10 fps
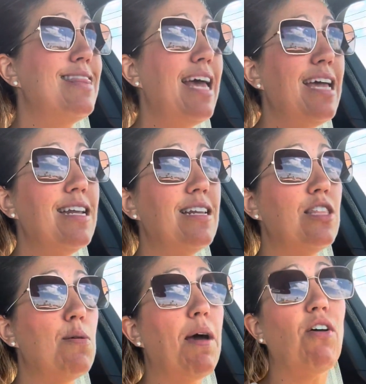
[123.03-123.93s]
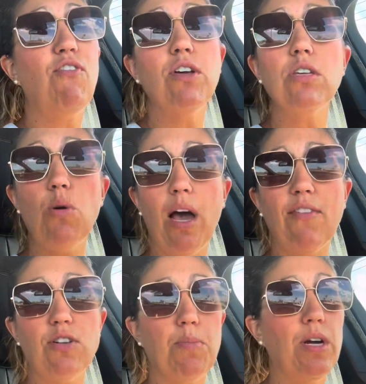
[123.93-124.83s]
then the amount of fill you have
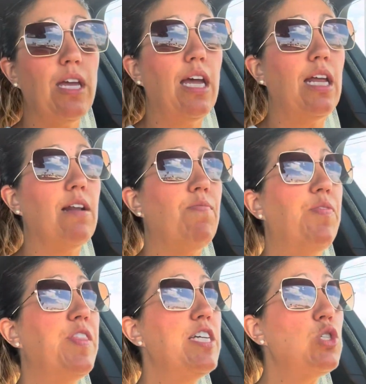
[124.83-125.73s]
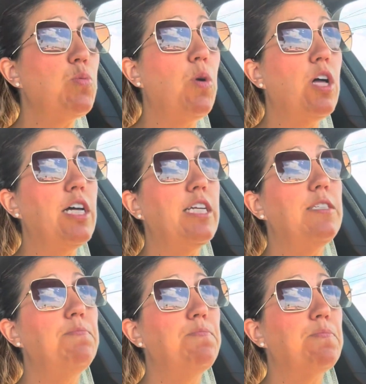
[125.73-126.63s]
to bring in. This
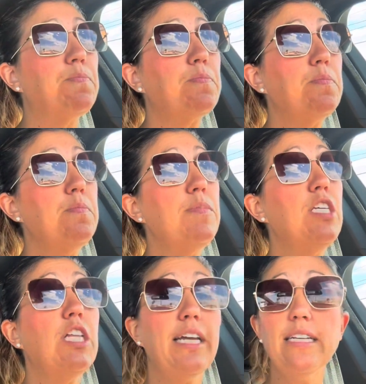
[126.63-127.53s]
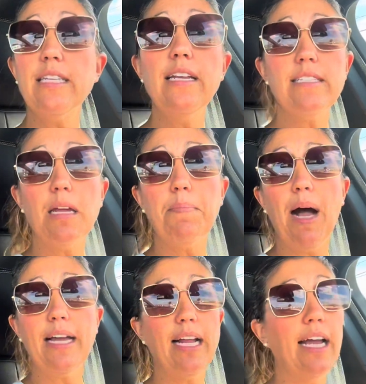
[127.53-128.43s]
one, like I said, is on
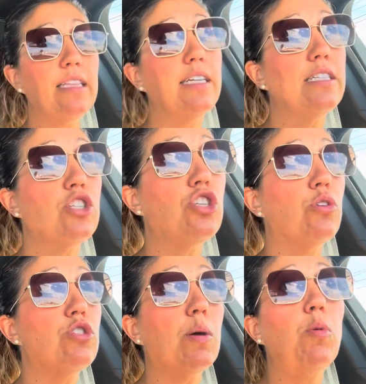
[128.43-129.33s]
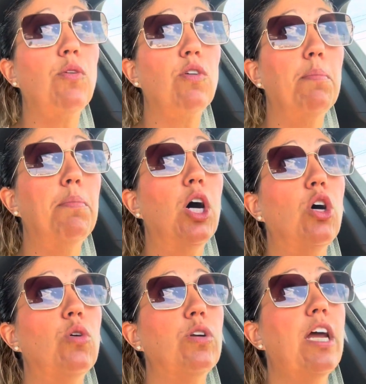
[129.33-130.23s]
Pine Island, so somewhat
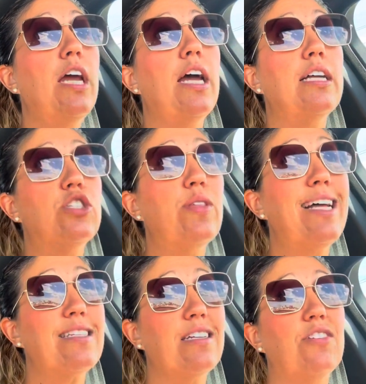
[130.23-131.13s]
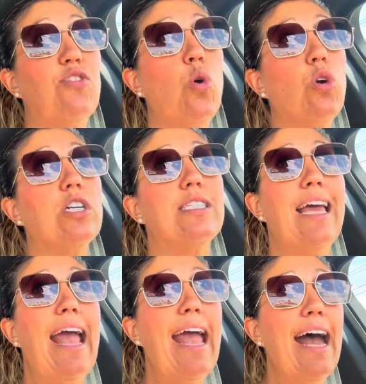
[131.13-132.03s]
remote. And so that's going to, of course,
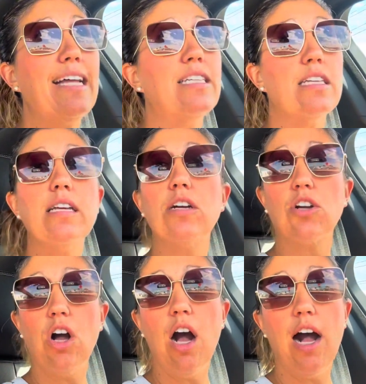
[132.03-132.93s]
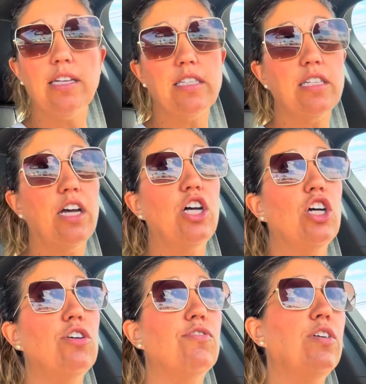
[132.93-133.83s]
add to their cost
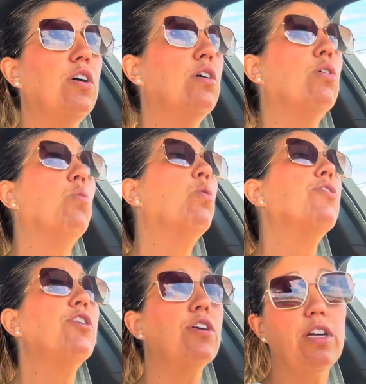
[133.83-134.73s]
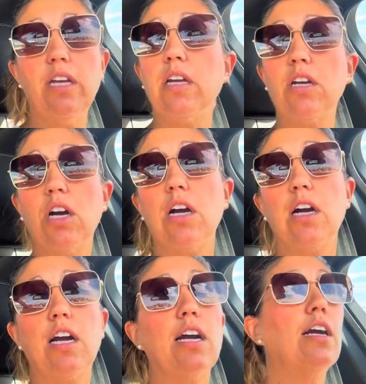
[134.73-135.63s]
of what they're going to
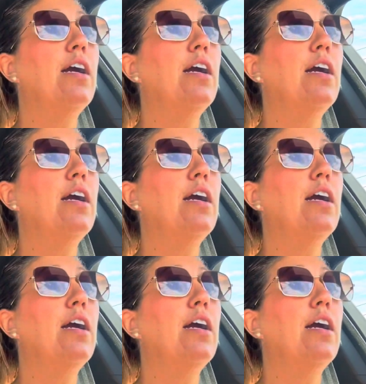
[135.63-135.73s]
incur